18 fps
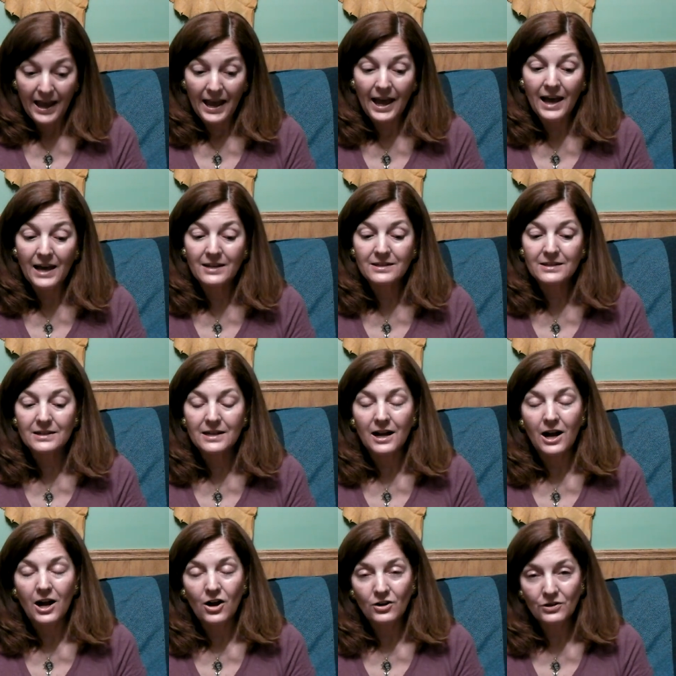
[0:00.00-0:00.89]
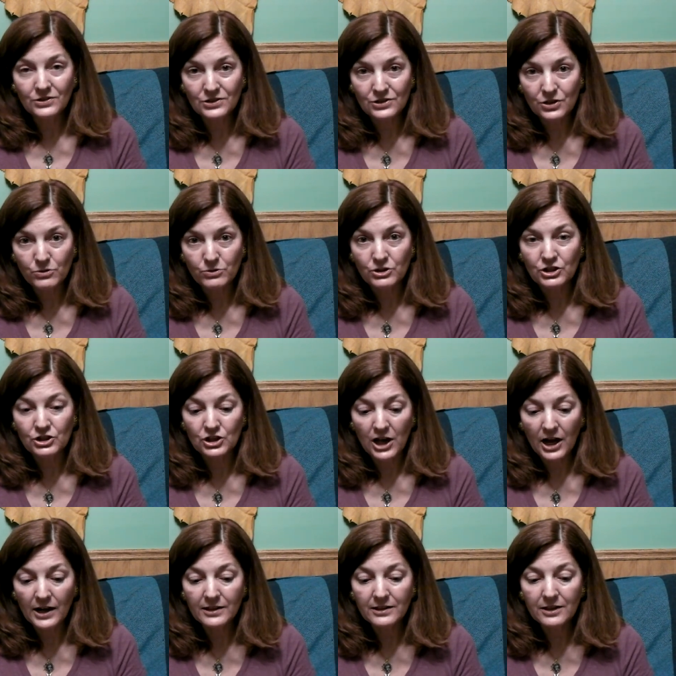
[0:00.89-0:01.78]
And also
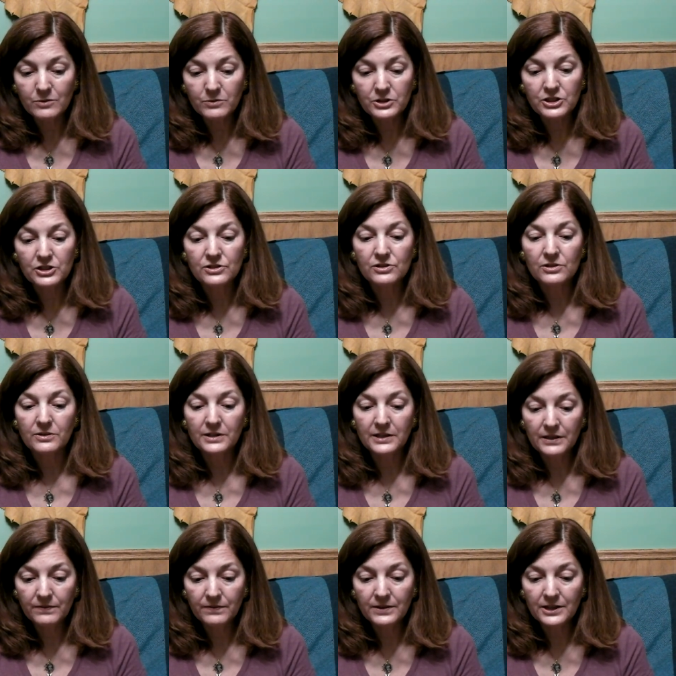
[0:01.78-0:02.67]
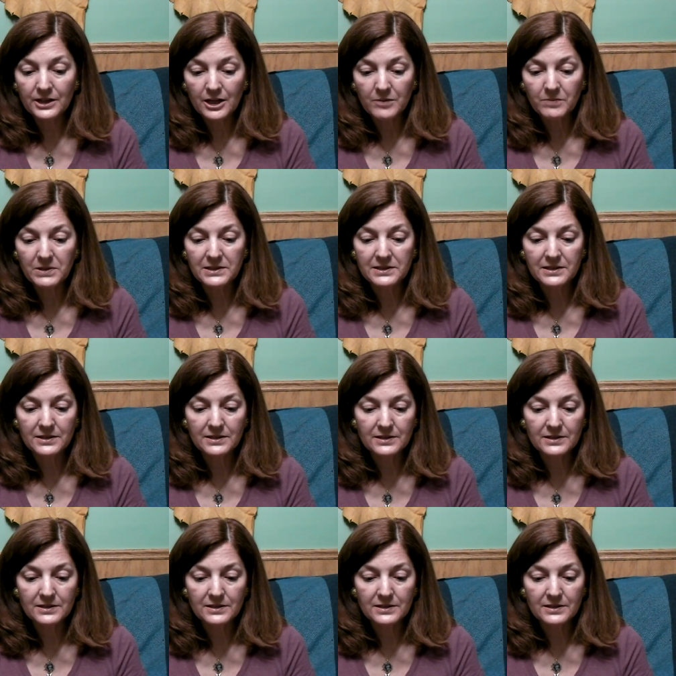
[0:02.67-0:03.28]
Shiloh, which is her given name, is